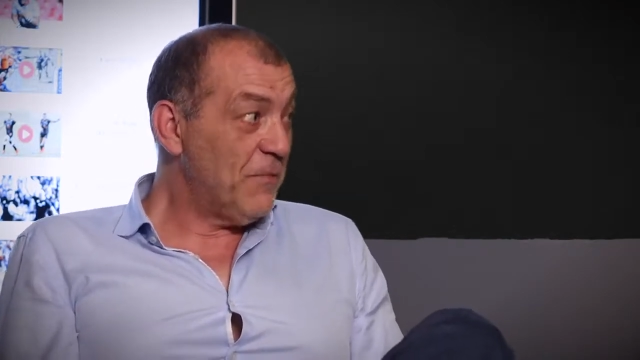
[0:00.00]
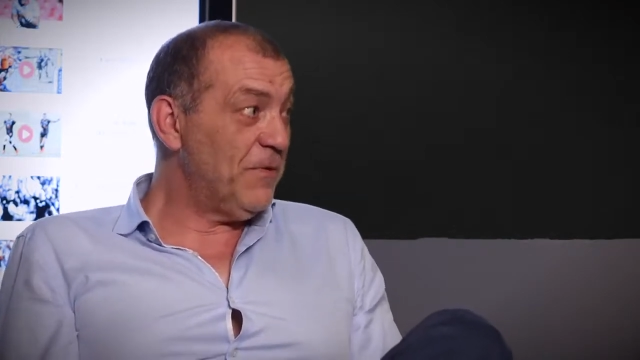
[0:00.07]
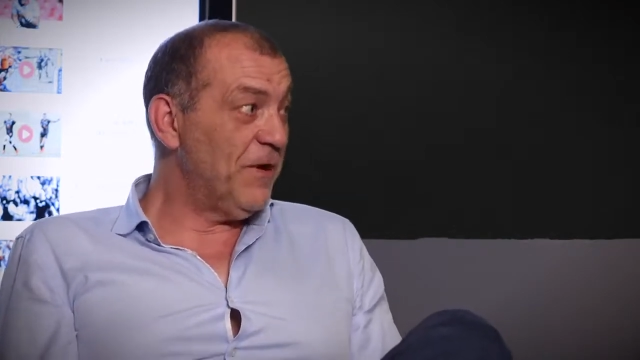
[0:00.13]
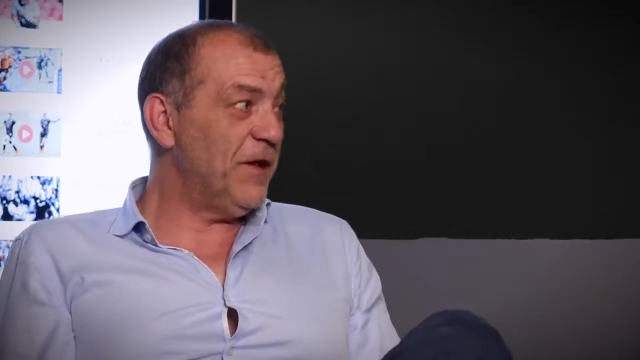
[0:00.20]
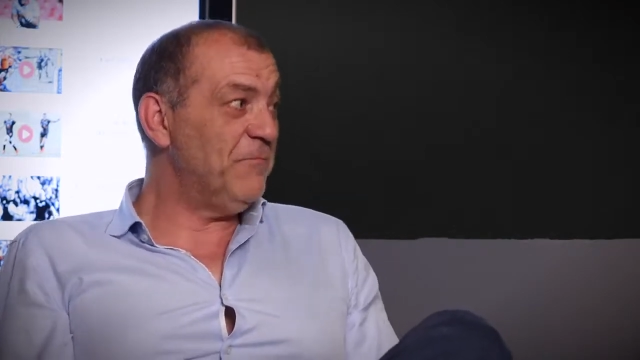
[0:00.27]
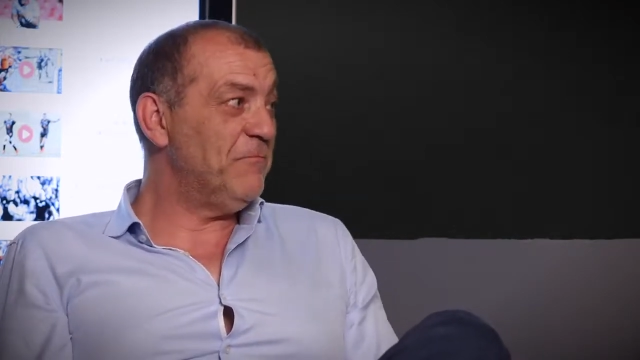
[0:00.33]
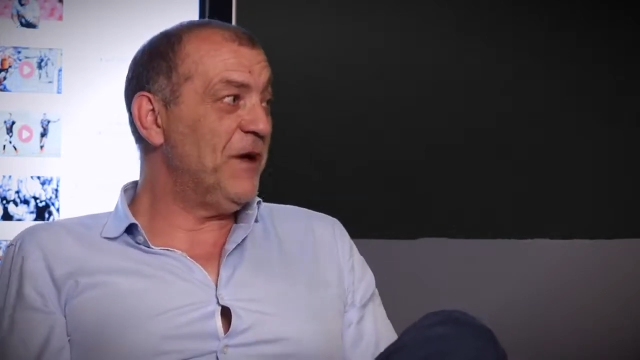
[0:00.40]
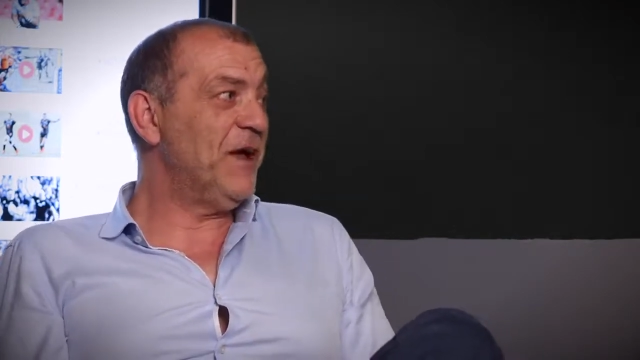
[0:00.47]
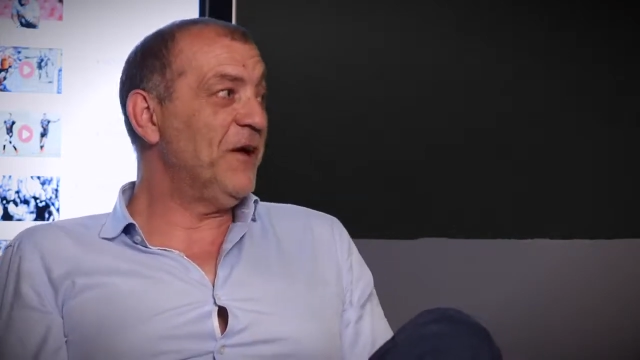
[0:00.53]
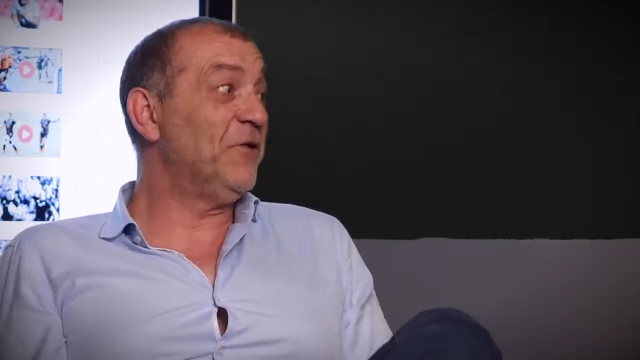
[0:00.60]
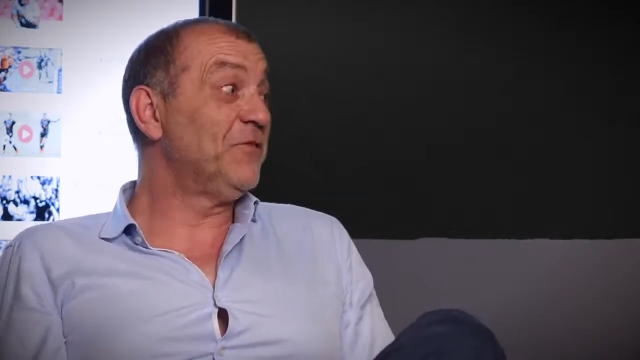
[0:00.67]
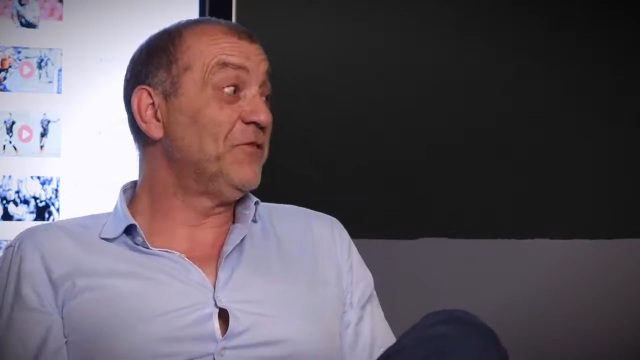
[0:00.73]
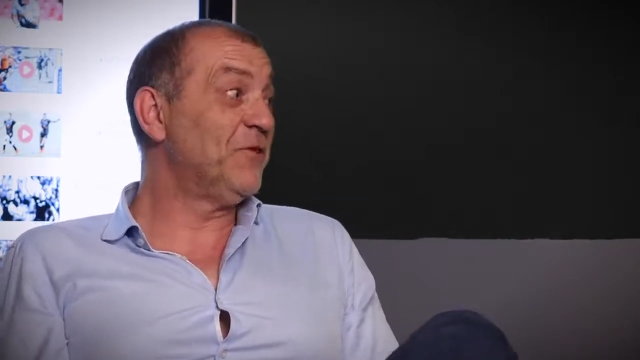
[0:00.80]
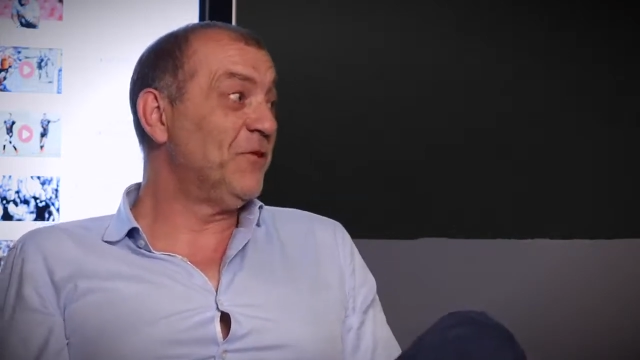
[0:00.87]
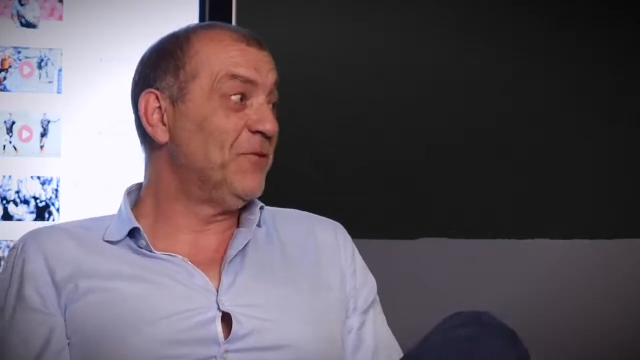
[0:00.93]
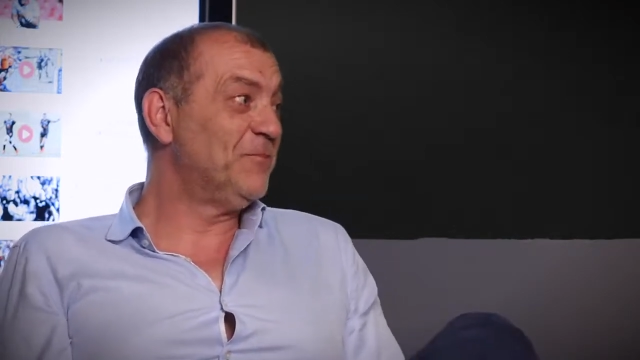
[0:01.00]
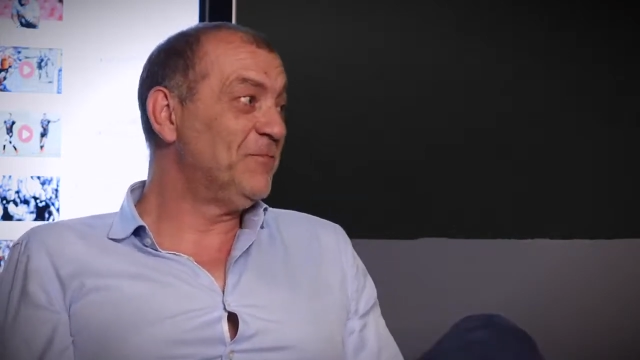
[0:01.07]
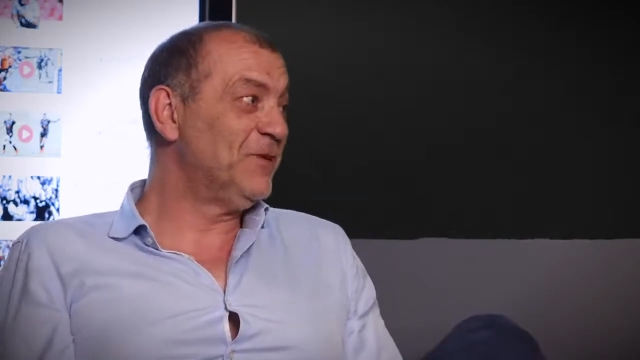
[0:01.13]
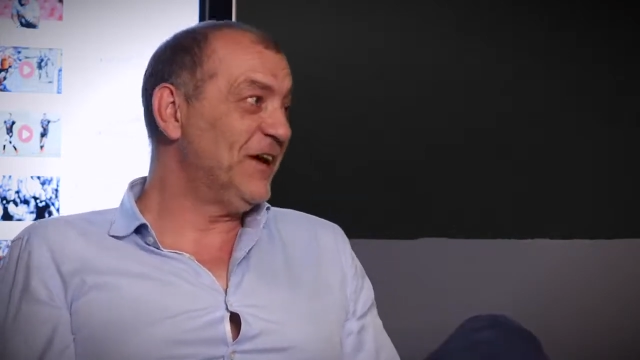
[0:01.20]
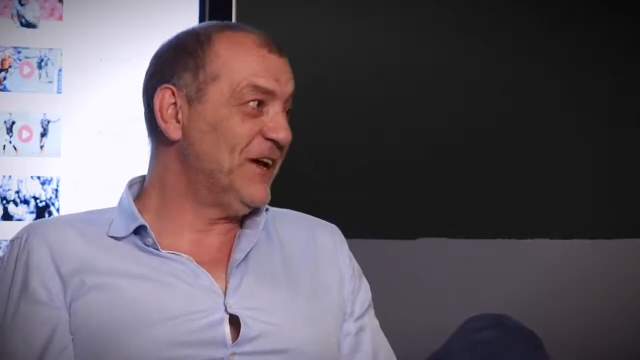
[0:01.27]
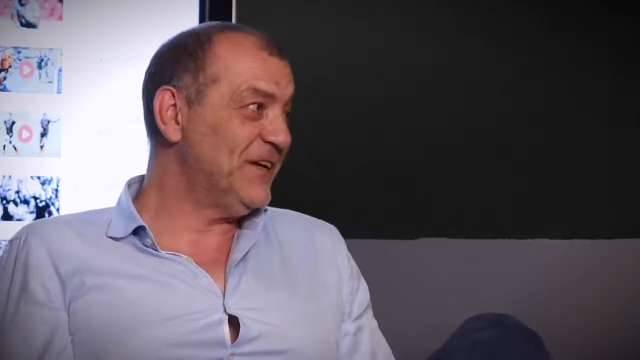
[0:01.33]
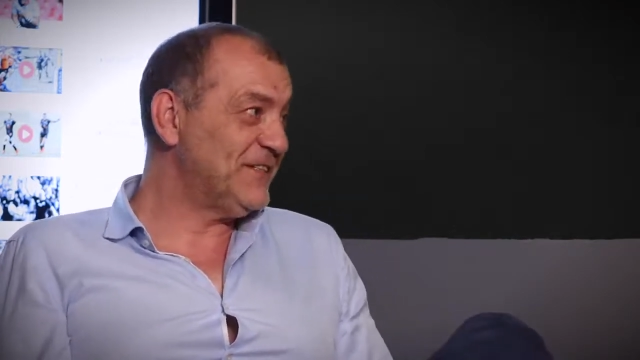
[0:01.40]
But it may also
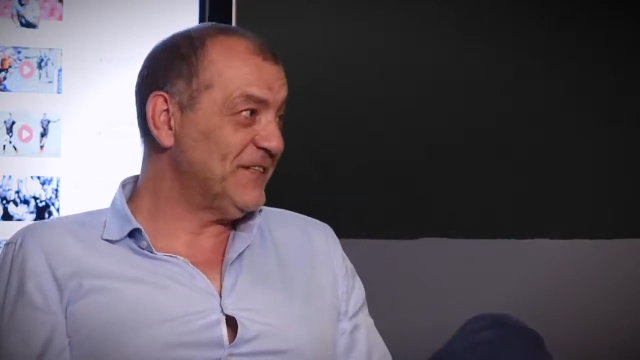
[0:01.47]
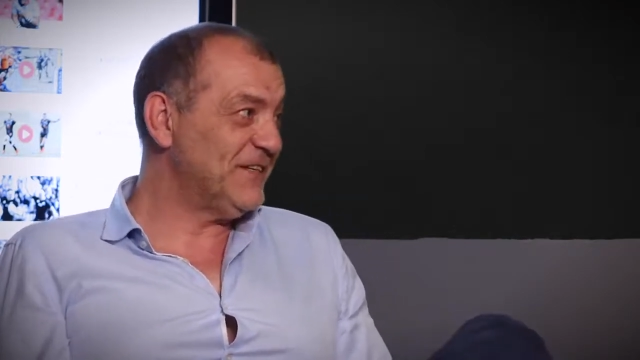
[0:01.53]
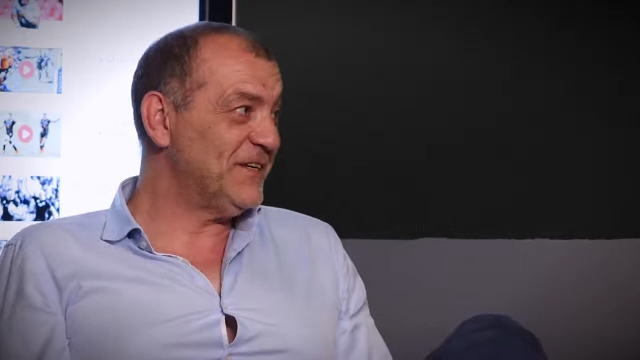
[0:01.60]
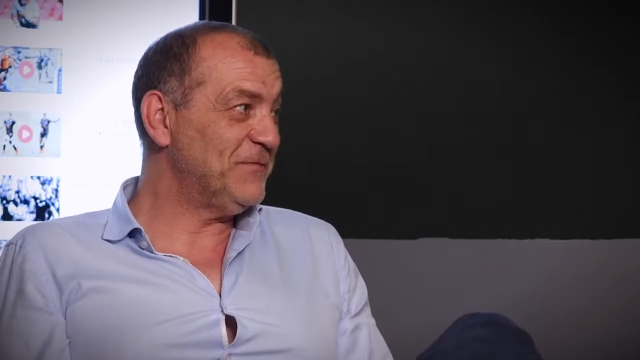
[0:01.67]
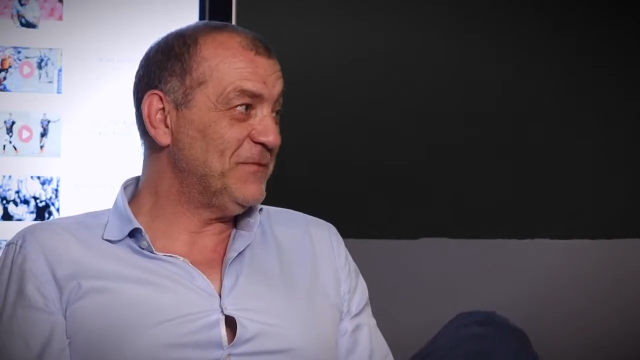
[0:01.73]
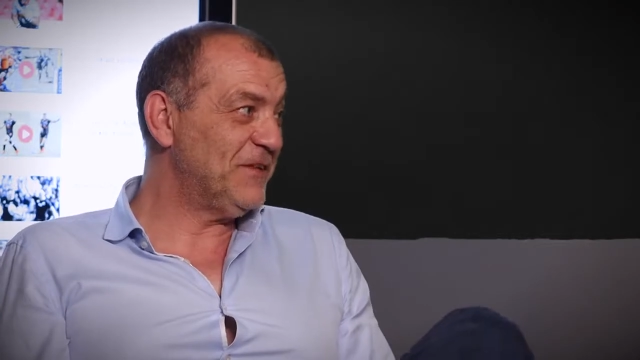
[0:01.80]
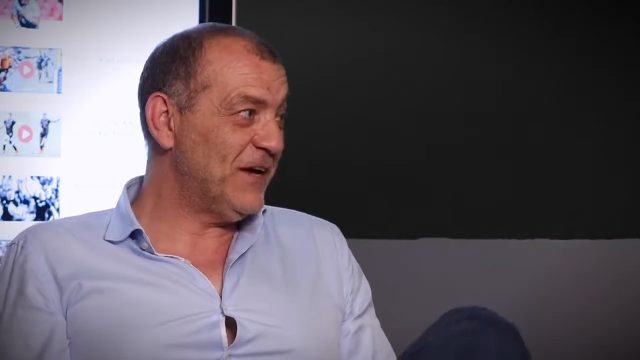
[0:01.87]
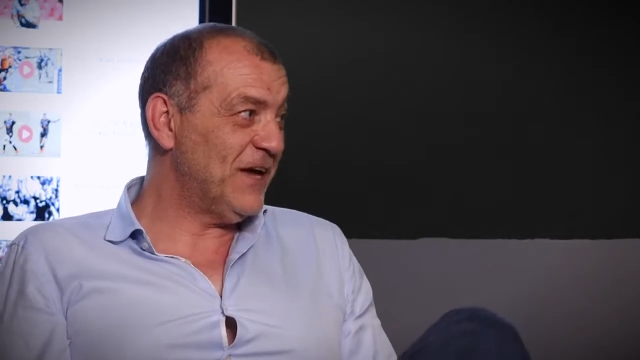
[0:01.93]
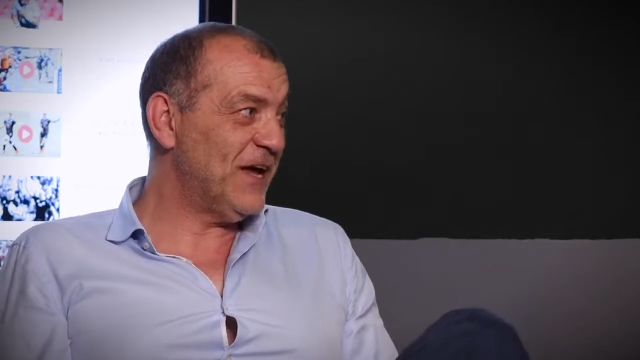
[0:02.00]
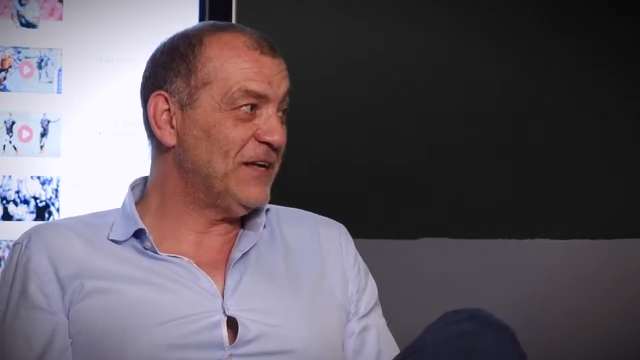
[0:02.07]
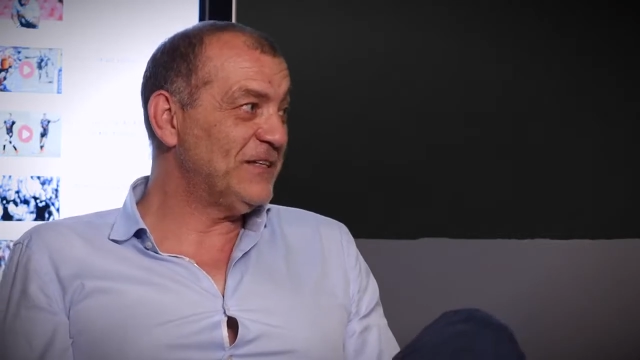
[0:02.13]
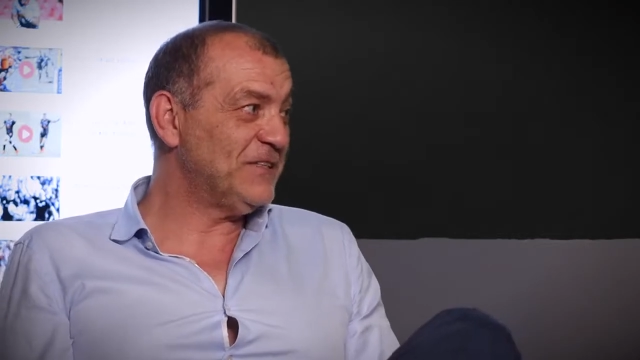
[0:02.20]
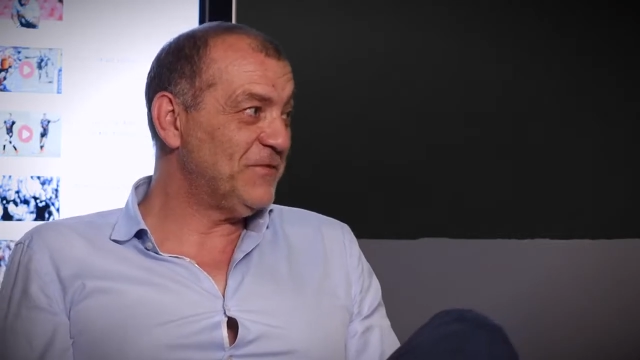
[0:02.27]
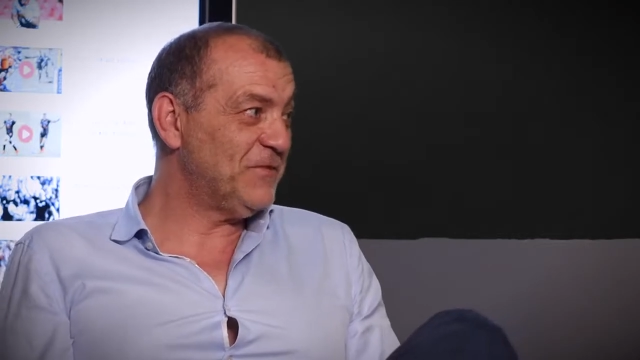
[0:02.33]
play into the hands